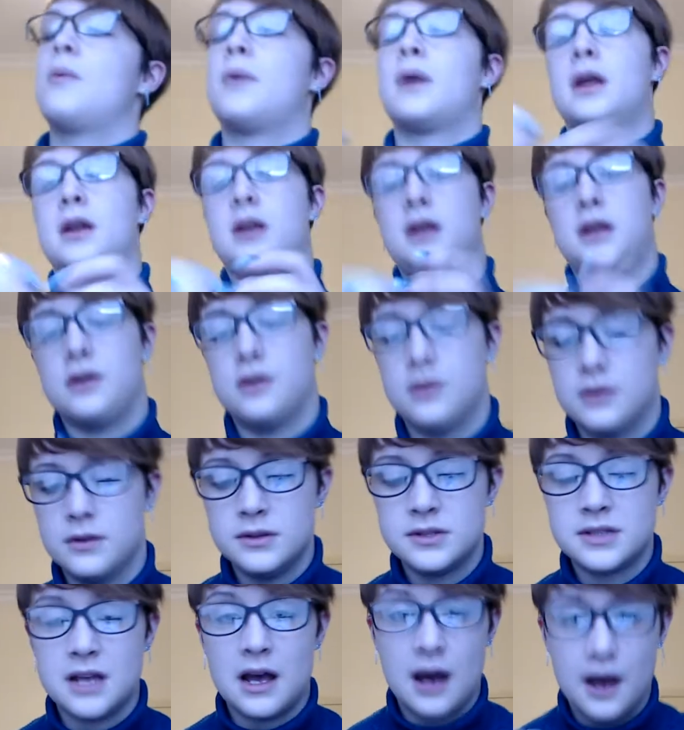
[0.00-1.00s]
gonna
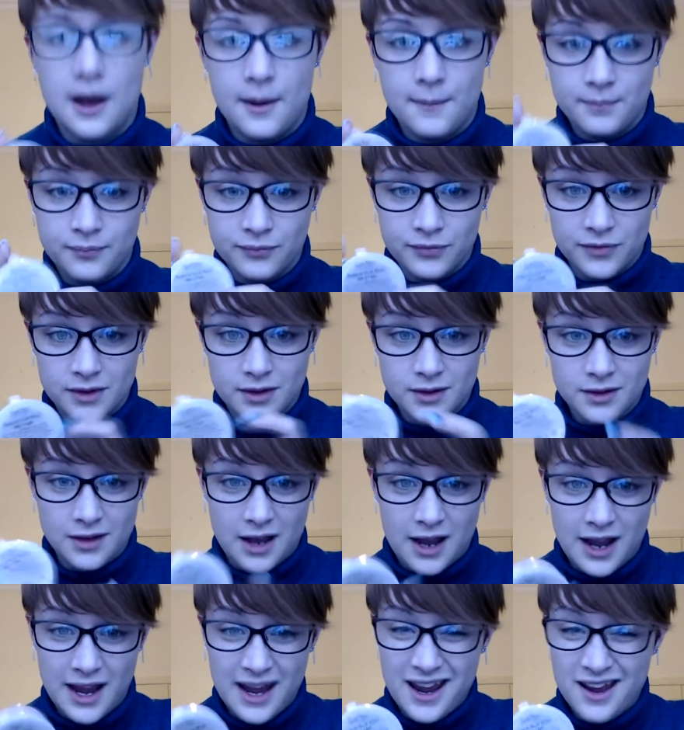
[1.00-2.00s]
use,
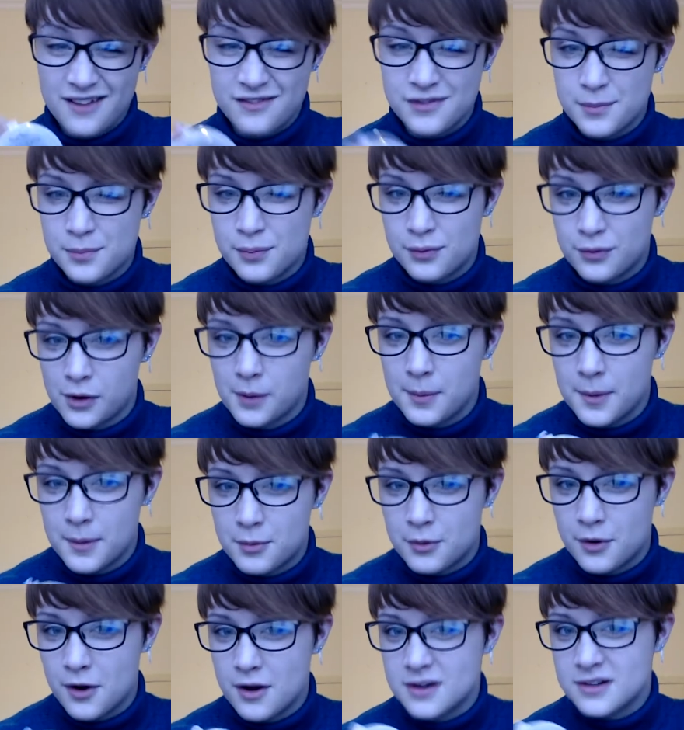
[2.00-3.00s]
I have the proper
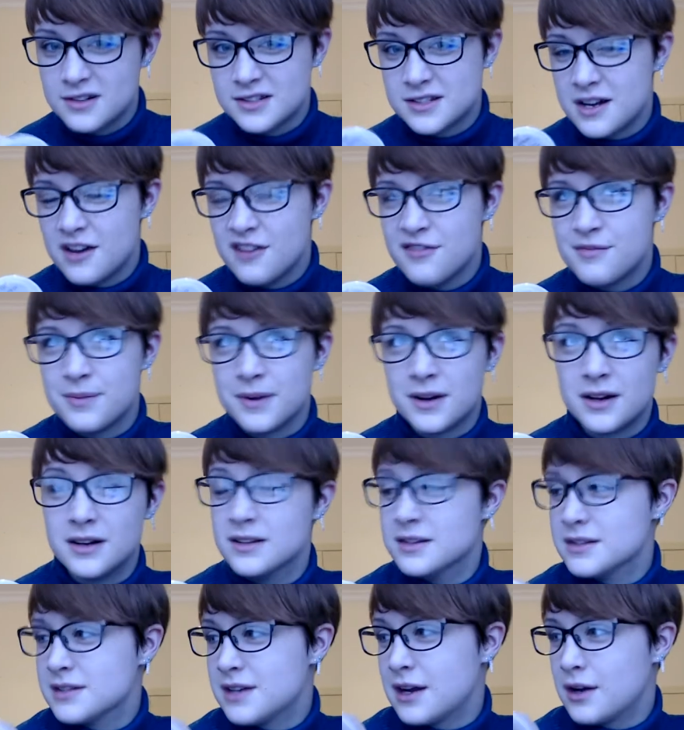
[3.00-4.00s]
product stuff
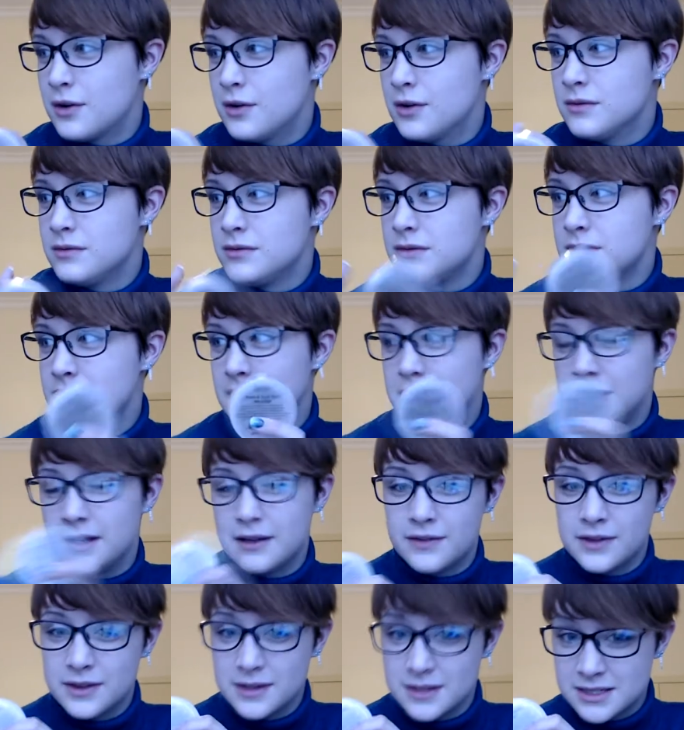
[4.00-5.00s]
because I got
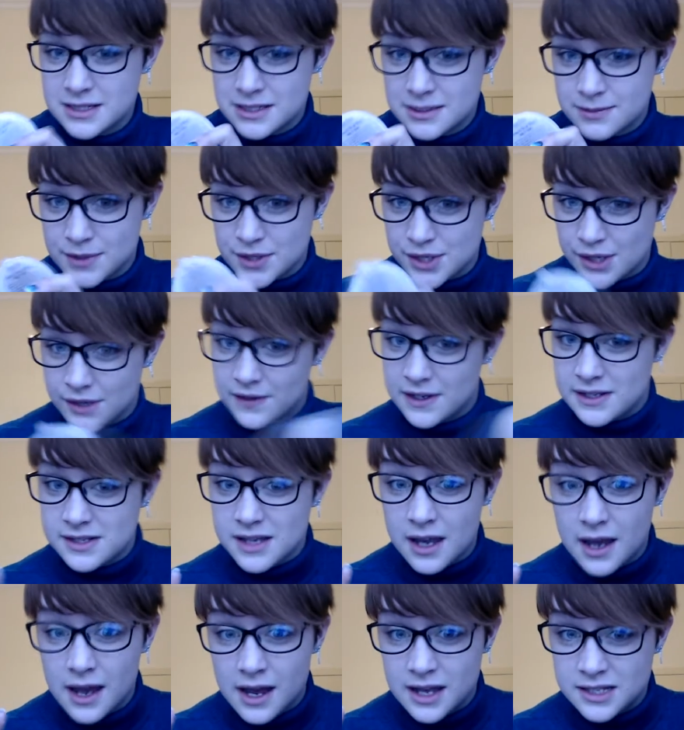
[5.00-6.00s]
given this special effects
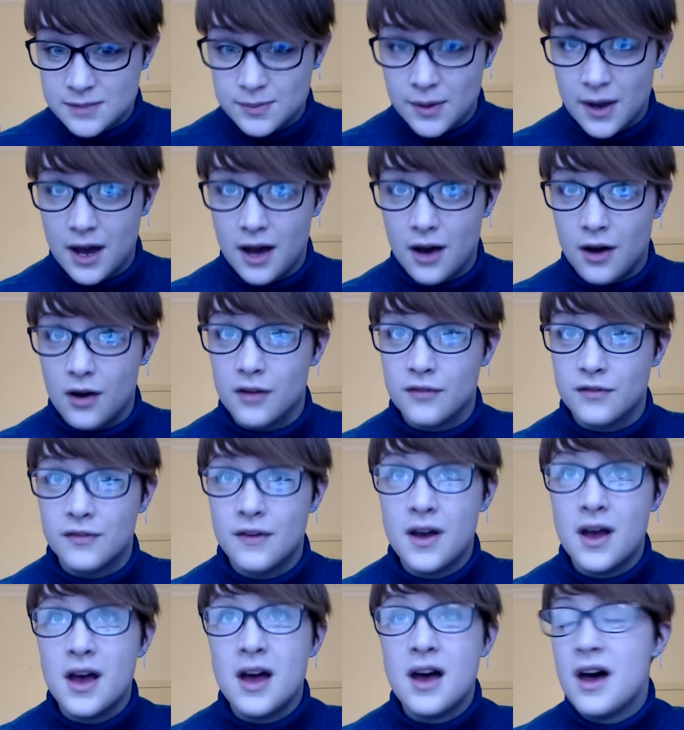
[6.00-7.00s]
kit as part of
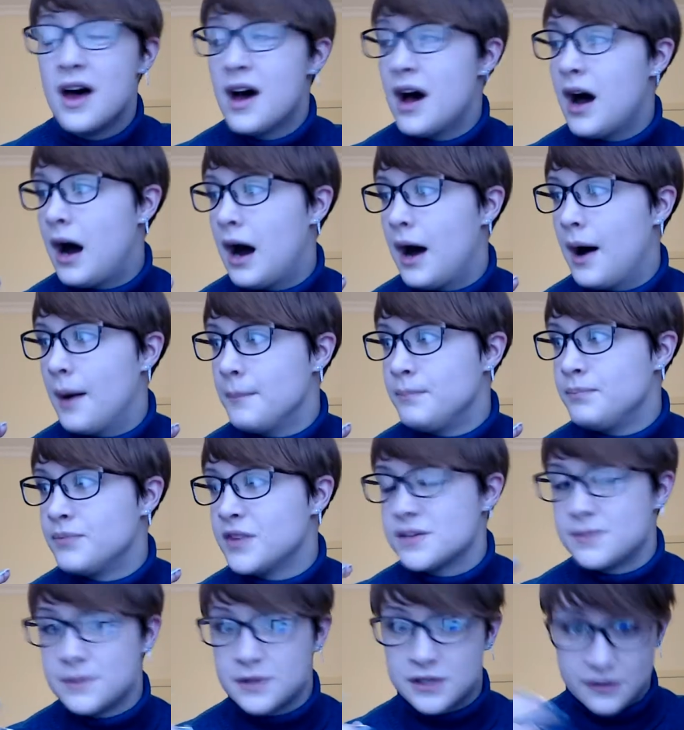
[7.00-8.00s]
a
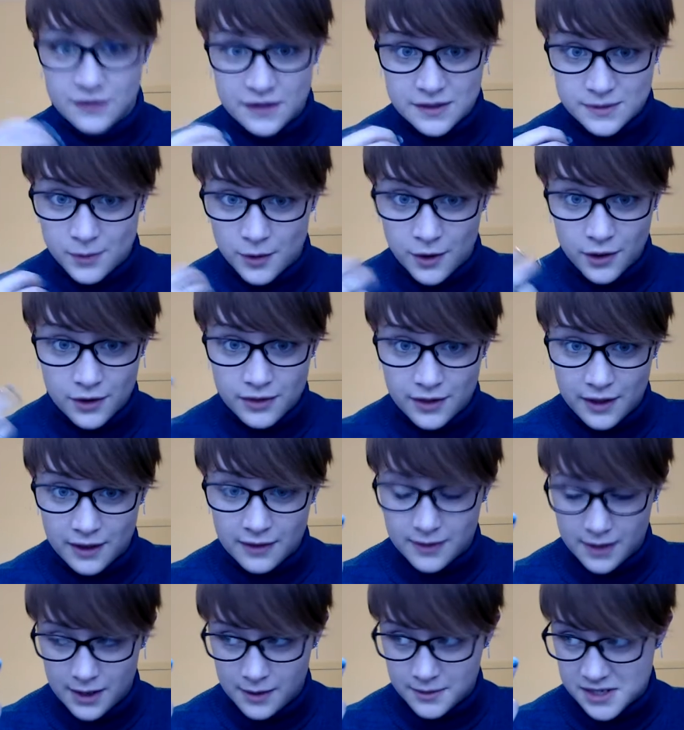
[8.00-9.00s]
special effects work thing
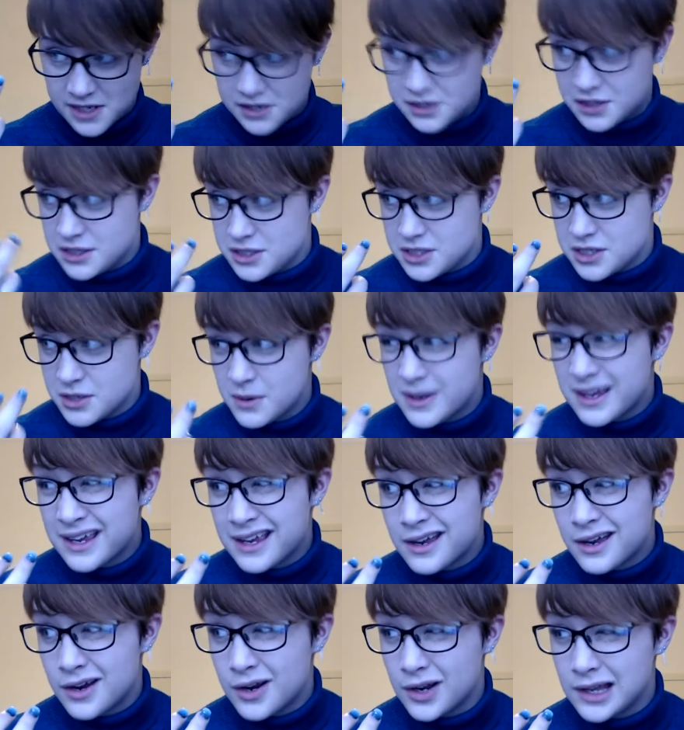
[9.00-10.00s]
that I was actually
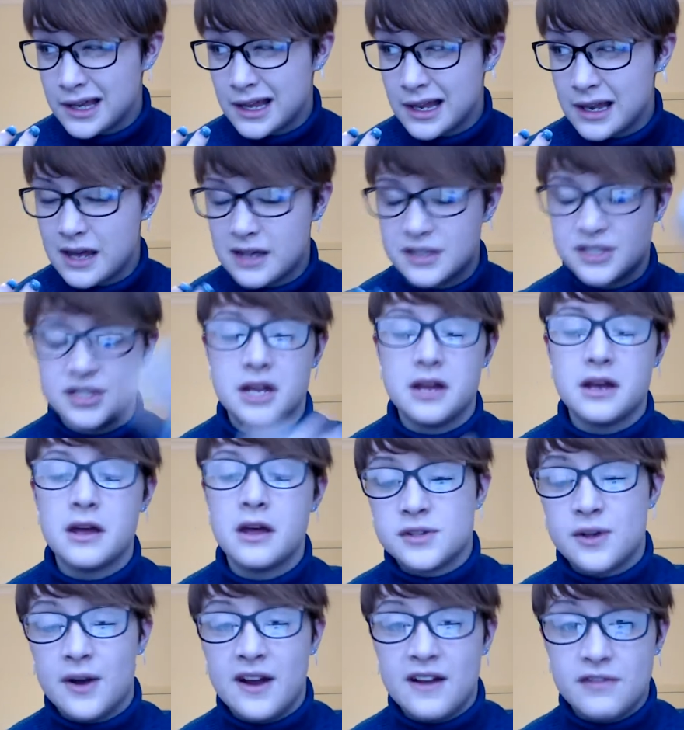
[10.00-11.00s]
doing earlier last year.
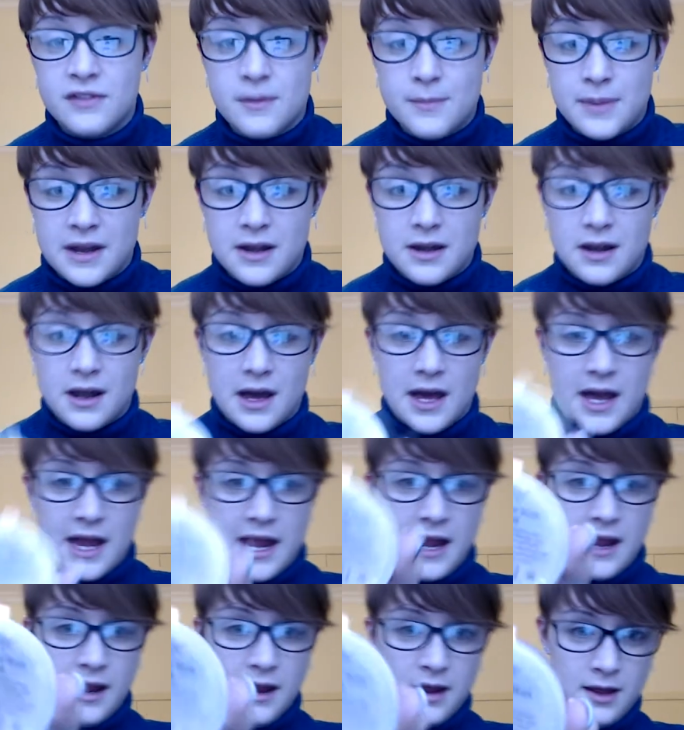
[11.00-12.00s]
So I have the Ben
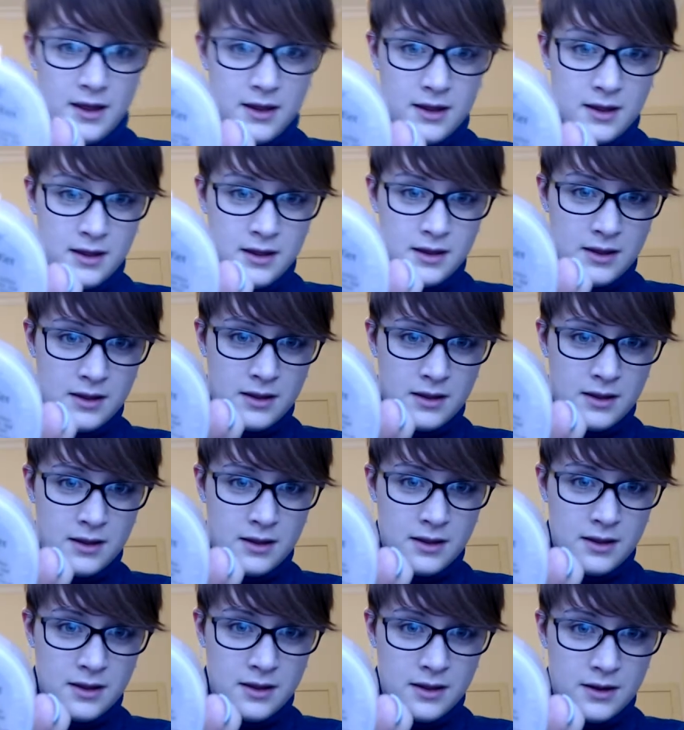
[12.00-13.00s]
Nye
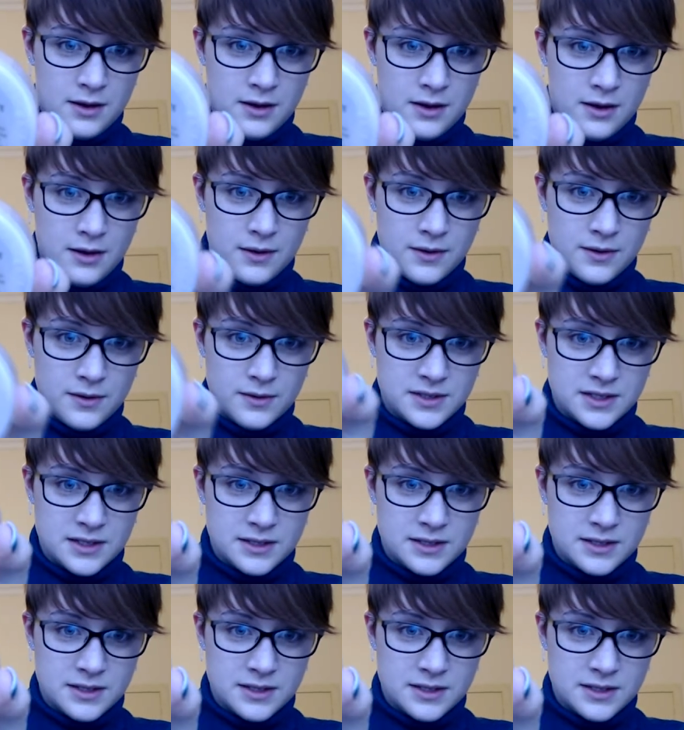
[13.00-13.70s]
nose and